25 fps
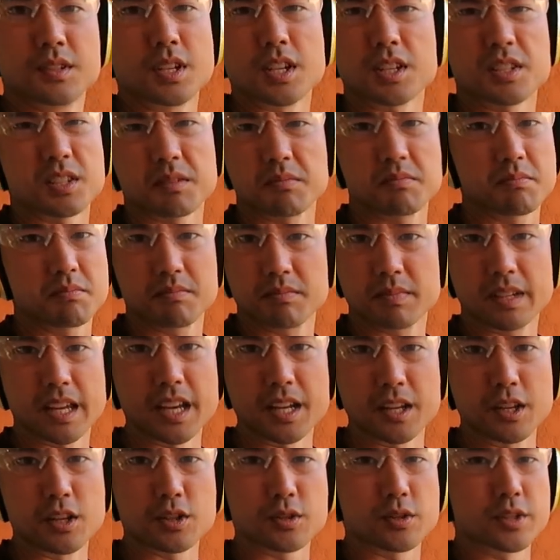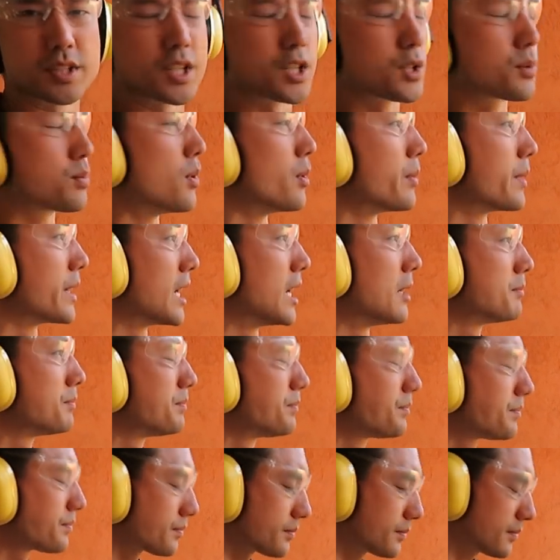just getting used to just warming
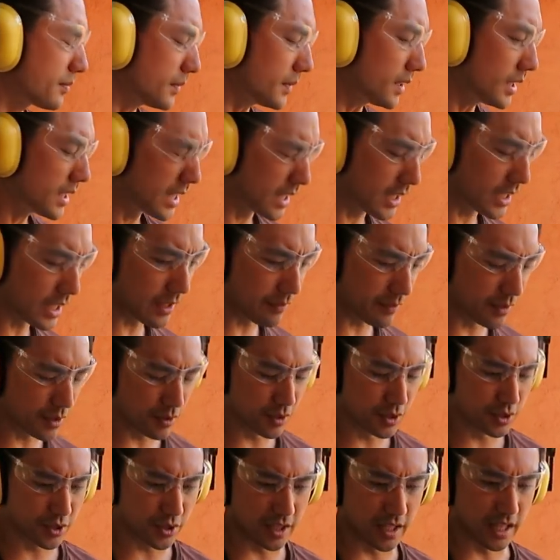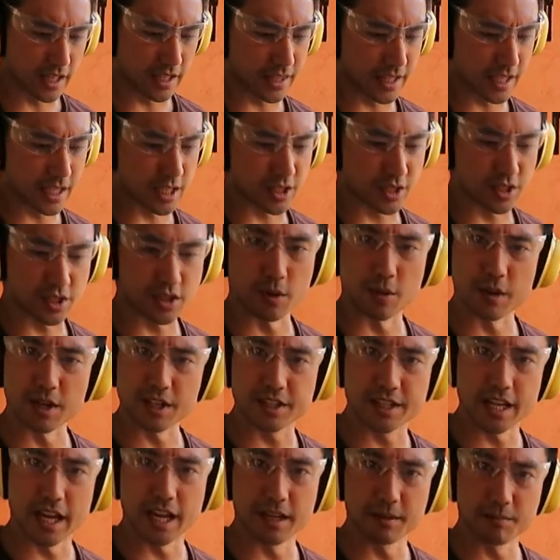up. You can even drill like this because I
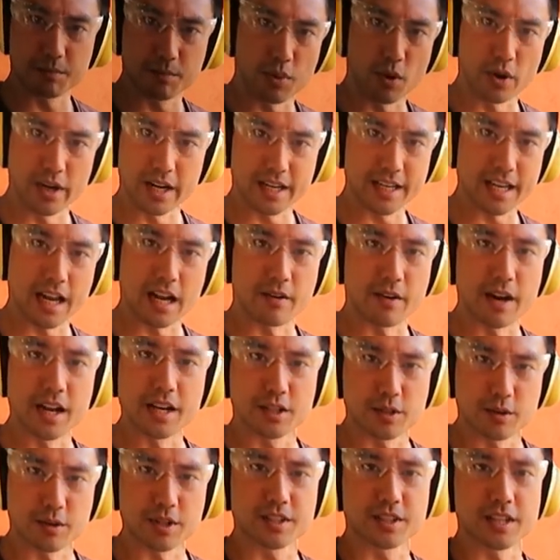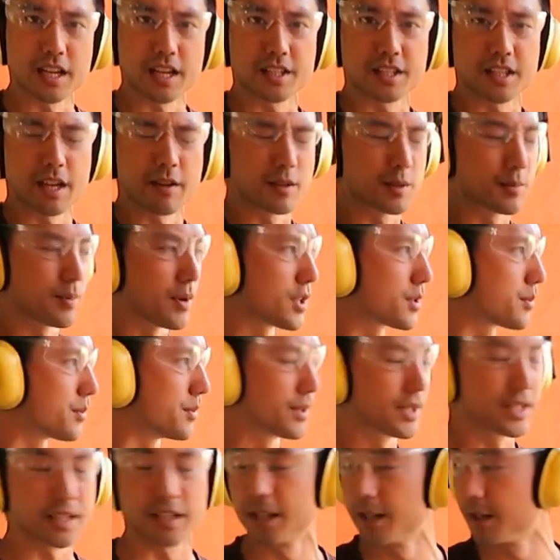want to stay pointed downrange. I want to stay as safe as
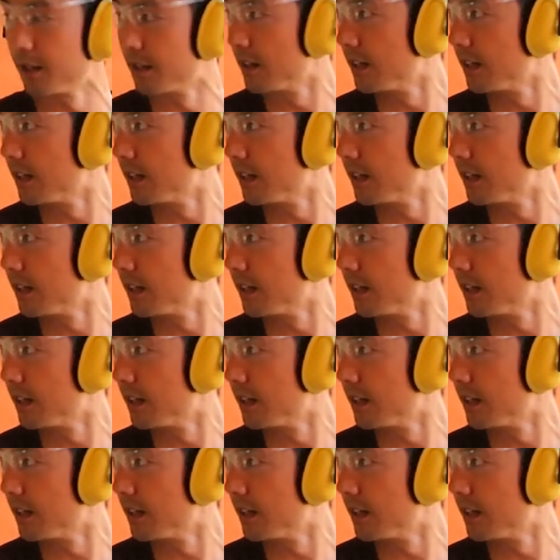possible. You know,